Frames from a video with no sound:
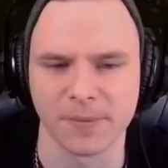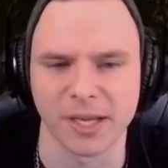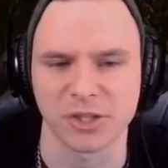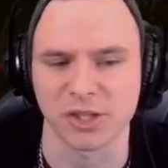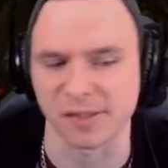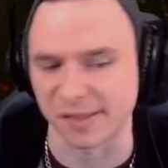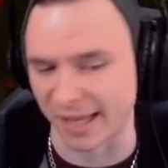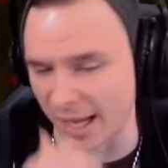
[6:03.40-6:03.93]

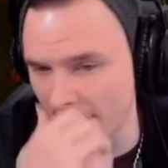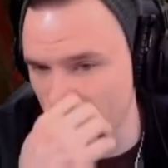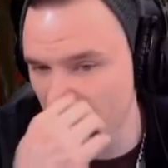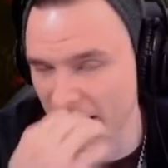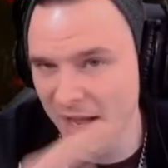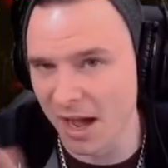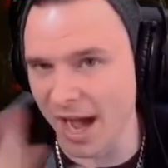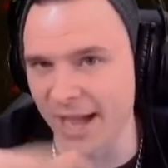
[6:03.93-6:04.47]
she's out.
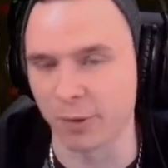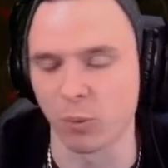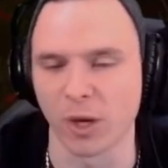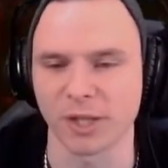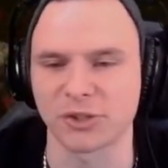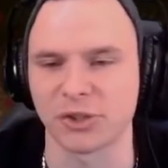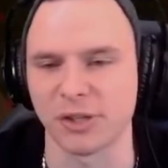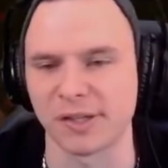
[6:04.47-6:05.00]
I had one or
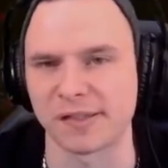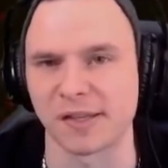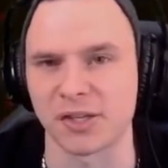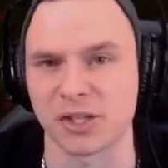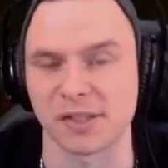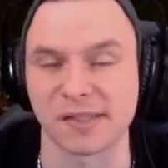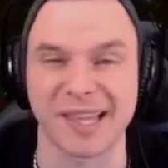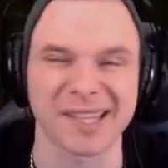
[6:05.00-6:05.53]
two
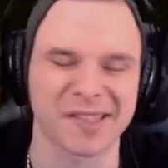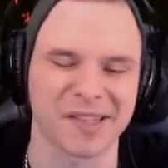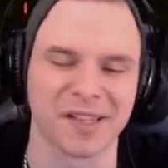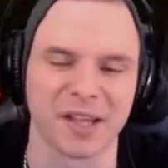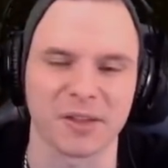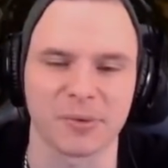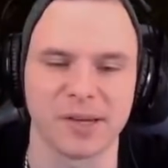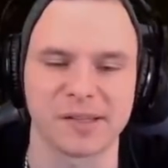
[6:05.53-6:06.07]
decisions. That's
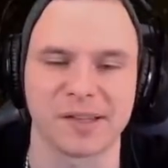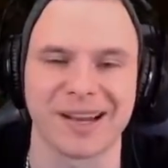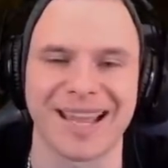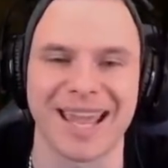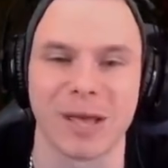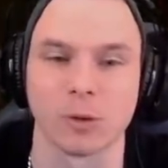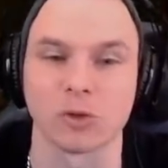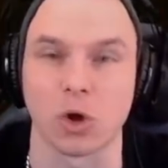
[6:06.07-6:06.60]
another reason I
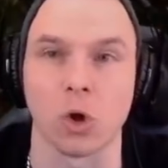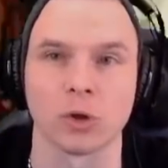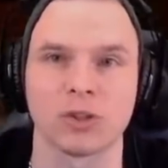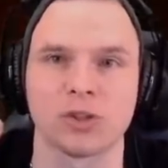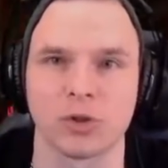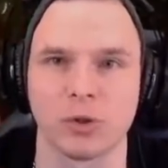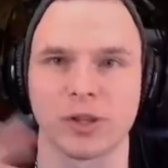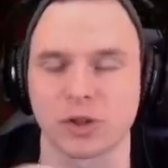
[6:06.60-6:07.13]
held
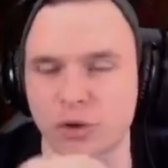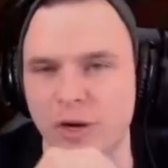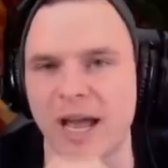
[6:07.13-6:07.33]
onto the trap,